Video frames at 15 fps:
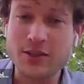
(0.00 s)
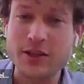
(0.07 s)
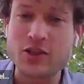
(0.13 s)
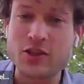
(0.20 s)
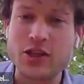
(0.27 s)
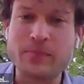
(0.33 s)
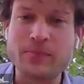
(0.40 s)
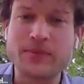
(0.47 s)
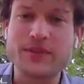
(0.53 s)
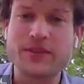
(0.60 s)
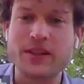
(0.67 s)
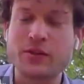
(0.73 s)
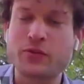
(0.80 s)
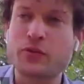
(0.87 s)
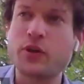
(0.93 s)
jumped
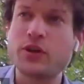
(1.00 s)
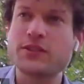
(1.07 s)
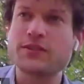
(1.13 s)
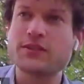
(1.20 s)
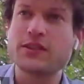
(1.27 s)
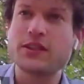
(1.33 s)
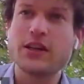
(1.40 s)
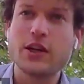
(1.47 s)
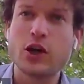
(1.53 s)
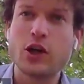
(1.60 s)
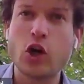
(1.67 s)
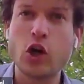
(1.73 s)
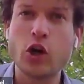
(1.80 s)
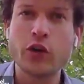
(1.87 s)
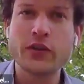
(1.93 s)
at first
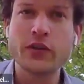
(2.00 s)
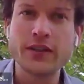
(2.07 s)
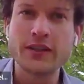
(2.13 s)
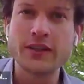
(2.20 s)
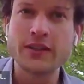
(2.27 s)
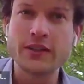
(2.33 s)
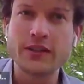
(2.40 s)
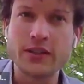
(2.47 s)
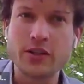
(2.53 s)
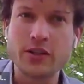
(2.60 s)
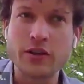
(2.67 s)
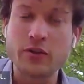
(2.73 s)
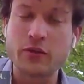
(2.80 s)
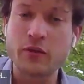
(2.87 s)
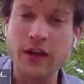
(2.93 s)
on
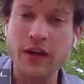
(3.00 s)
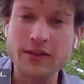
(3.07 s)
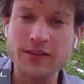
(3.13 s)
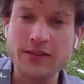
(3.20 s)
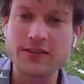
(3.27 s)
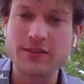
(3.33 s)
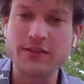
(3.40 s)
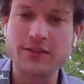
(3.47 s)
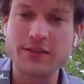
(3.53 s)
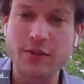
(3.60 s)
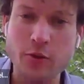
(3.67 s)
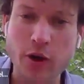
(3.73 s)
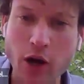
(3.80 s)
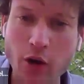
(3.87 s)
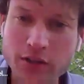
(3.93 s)
the fence
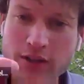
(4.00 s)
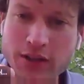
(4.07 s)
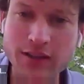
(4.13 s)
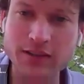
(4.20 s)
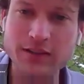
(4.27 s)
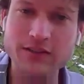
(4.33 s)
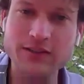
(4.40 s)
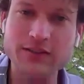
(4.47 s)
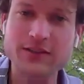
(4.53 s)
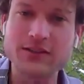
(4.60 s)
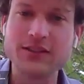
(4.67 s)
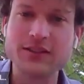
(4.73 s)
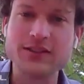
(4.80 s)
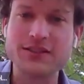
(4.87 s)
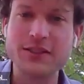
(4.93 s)
surrounding
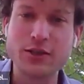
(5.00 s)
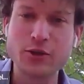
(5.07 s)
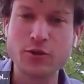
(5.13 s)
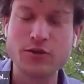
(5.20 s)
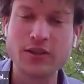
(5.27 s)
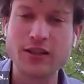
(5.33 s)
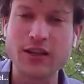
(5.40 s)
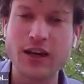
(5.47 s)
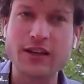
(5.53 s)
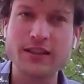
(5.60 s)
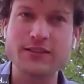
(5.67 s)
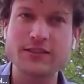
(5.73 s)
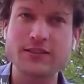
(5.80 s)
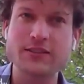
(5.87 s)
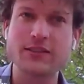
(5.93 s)
the security
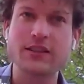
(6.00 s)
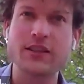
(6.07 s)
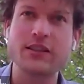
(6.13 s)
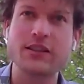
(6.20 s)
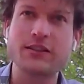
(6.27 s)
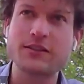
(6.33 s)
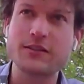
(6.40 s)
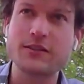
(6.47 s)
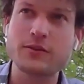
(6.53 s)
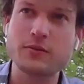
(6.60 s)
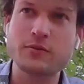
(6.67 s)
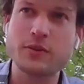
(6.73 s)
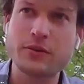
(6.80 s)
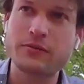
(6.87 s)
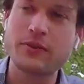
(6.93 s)
guys, and
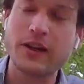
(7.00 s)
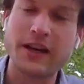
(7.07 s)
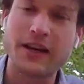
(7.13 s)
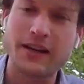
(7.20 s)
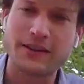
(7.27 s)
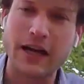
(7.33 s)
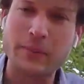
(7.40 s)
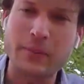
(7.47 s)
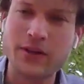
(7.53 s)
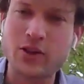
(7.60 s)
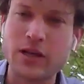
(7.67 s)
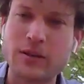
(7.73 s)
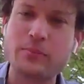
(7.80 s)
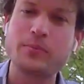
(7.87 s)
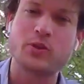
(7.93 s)
with like a double
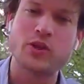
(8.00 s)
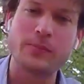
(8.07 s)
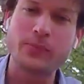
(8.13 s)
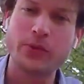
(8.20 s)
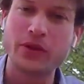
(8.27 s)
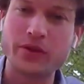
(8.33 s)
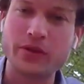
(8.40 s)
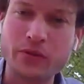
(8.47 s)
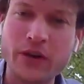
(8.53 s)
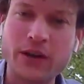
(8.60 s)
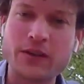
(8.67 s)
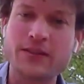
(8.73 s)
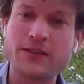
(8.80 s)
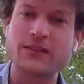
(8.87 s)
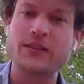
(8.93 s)
jumped on the
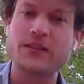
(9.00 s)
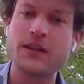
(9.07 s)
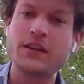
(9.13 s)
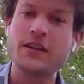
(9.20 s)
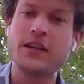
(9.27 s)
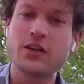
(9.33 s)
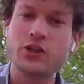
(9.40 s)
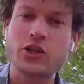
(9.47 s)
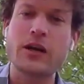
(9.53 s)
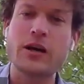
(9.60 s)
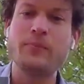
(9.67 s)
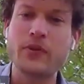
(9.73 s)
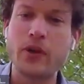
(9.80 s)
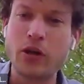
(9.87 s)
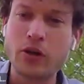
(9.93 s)
fence, and then
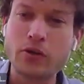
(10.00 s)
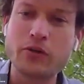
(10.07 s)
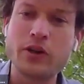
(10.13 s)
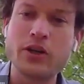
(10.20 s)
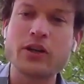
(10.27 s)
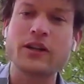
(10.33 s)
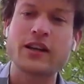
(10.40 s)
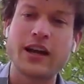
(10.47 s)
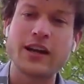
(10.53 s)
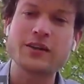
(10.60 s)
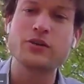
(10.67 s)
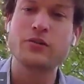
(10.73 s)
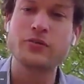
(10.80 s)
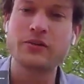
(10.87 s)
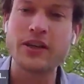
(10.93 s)
jumped over
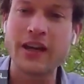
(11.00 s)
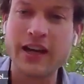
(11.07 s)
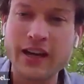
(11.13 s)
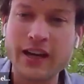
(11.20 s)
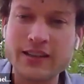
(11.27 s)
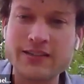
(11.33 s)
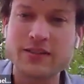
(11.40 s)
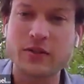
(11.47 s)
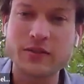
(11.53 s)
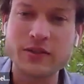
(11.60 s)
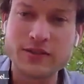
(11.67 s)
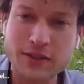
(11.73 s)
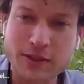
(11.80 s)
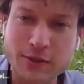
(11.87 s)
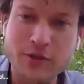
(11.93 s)
kind of the heads of the
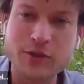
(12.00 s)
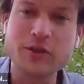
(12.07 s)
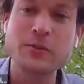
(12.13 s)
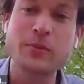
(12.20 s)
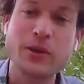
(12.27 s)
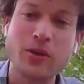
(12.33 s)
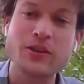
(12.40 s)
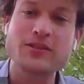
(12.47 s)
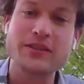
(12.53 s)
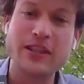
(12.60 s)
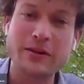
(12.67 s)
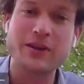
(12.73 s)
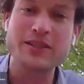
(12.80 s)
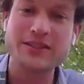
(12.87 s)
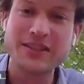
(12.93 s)
security, because they
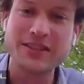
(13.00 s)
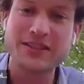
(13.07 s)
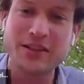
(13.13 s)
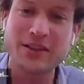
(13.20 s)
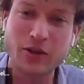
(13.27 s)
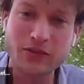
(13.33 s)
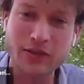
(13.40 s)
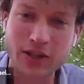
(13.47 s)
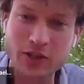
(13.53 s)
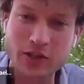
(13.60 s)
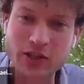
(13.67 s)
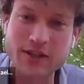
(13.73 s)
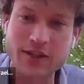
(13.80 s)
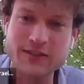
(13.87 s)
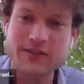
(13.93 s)
were sitting on their
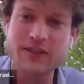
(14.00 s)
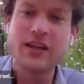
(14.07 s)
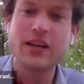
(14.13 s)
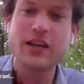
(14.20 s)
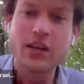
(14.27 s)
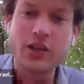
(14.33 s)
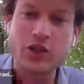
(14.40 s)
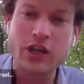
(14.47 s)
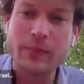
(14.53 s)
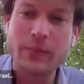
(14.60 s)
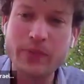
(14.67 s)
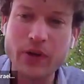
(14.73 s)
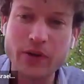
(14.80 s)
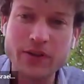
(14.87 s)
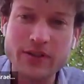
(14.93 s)
chairs, jumped
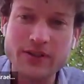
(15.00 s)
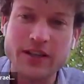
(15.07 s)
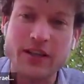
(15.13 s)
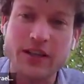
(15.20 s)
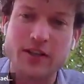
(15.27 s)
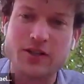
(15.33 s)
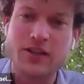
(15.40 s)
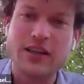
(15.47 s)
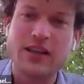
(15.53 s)
on the stage.